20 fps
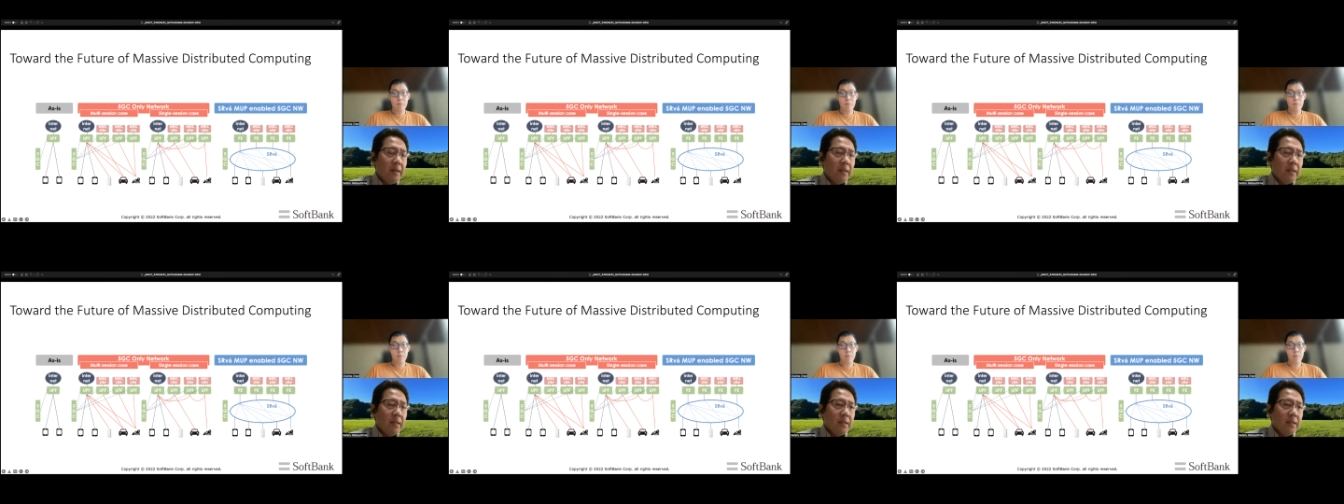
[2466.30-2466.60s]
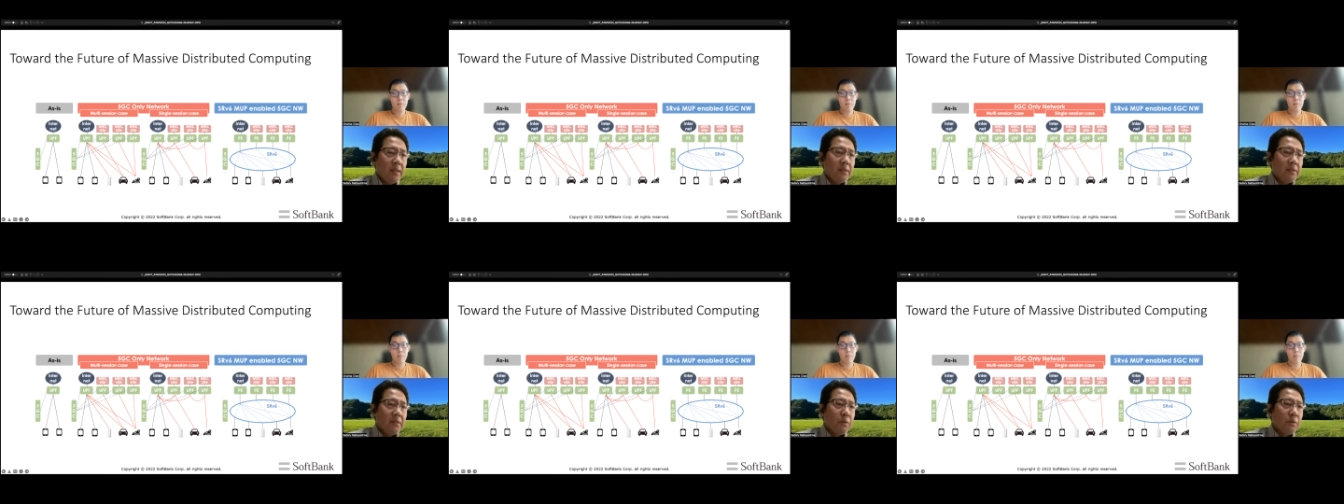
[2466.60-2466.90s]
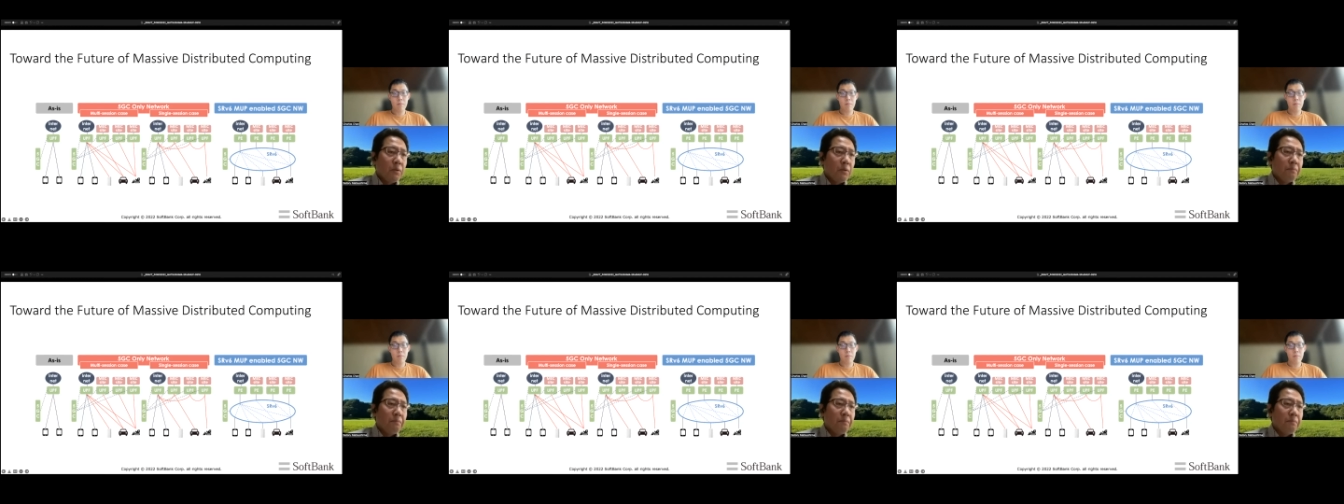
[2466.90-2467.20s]

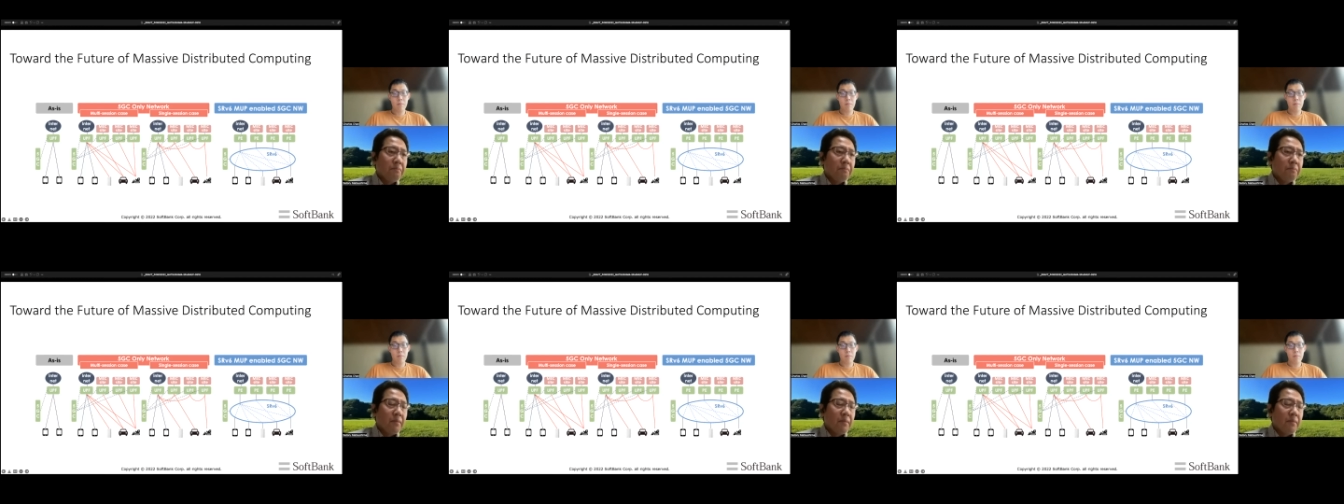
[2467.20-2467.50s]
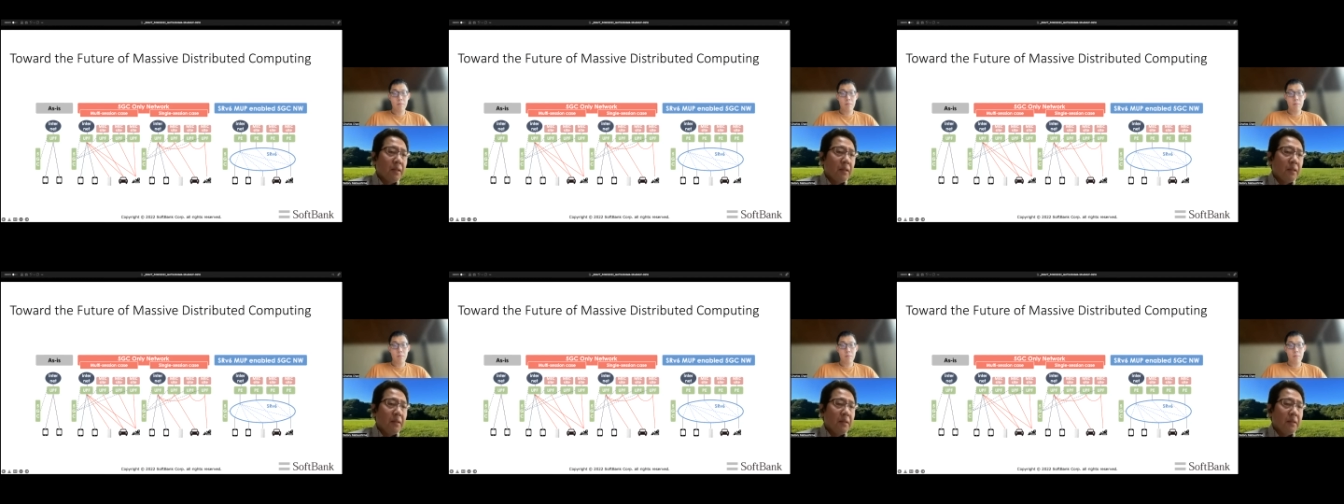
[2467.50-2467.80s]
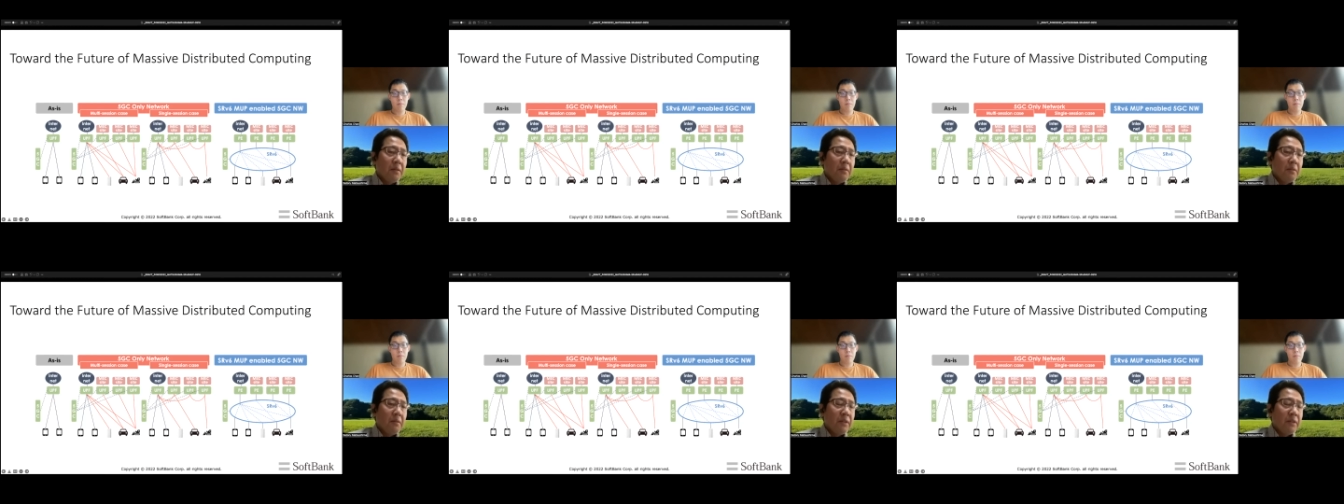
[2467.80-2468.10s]
So
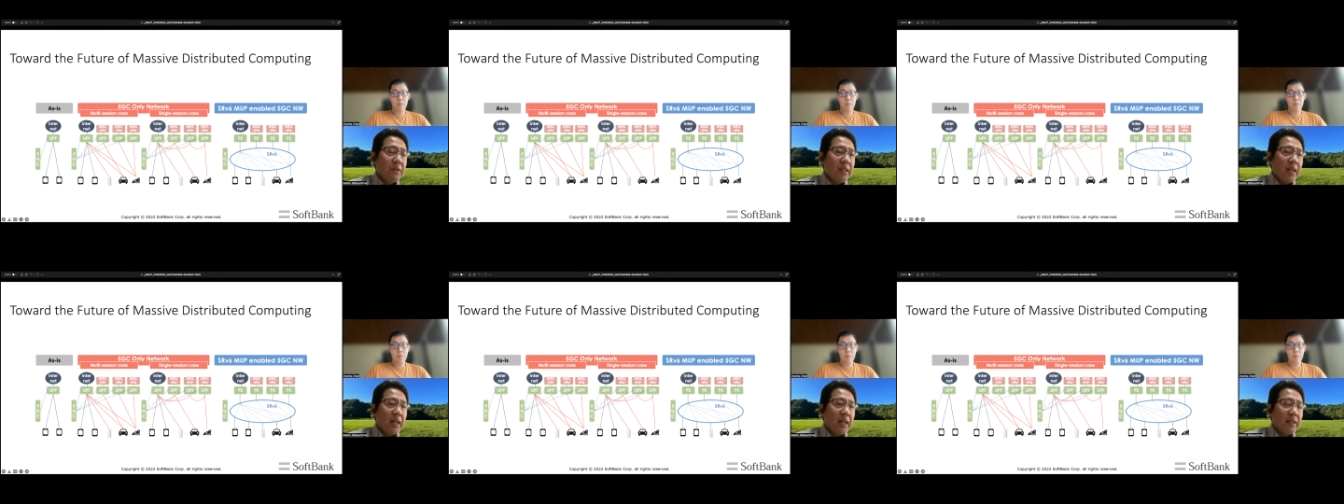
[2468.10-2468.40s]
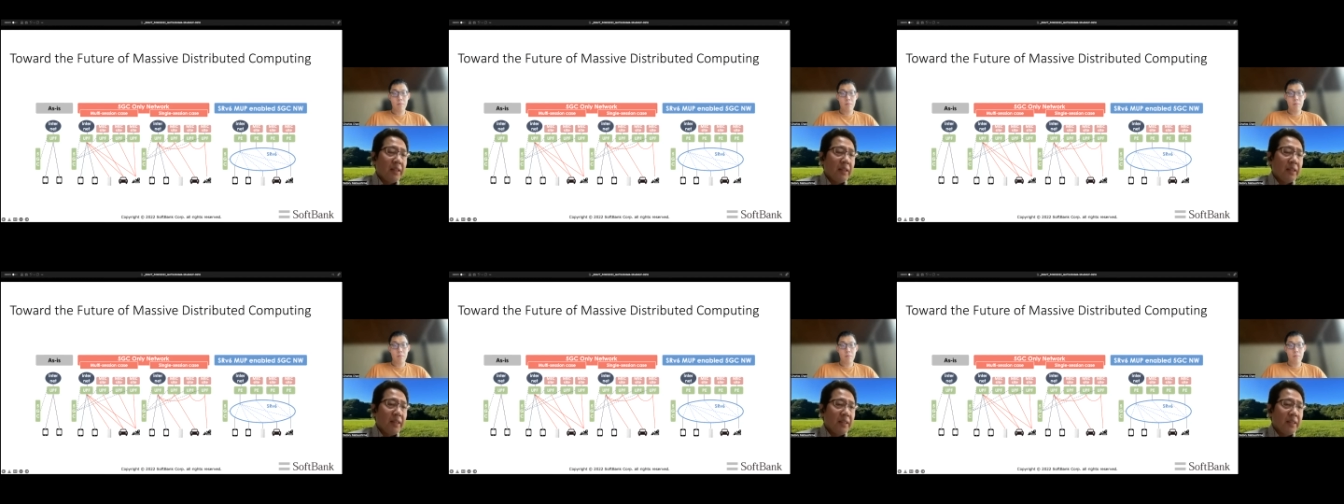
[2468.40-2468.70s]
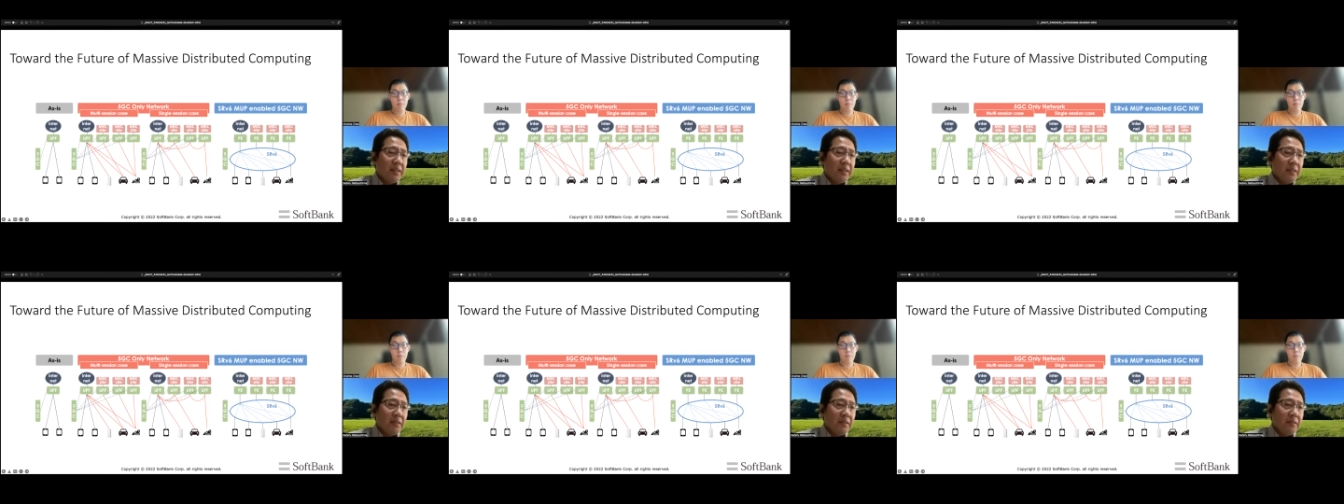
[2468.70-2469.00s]
we
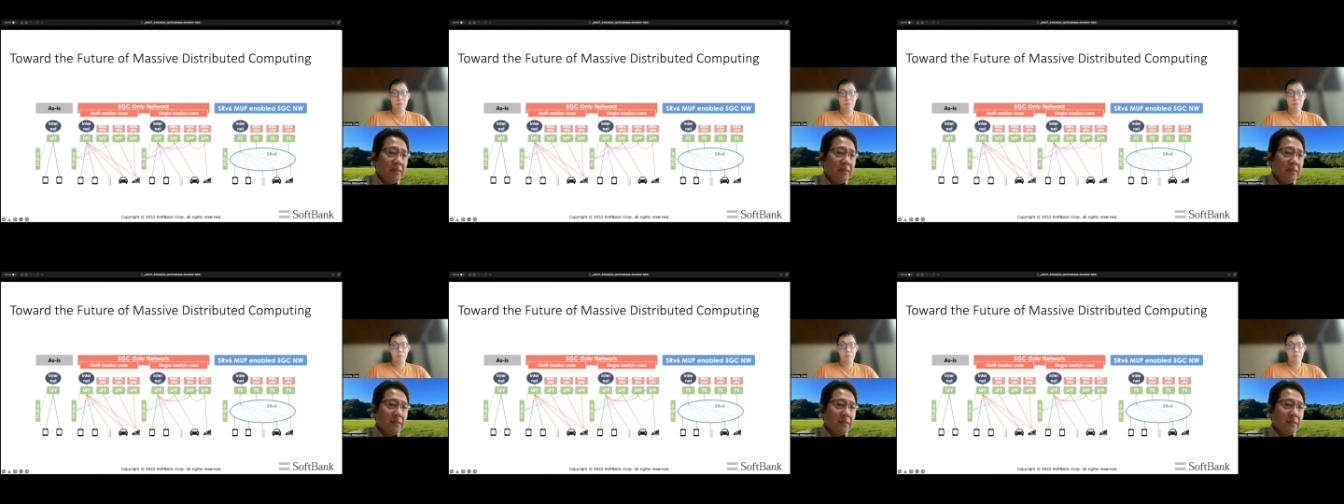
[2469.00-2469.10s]
again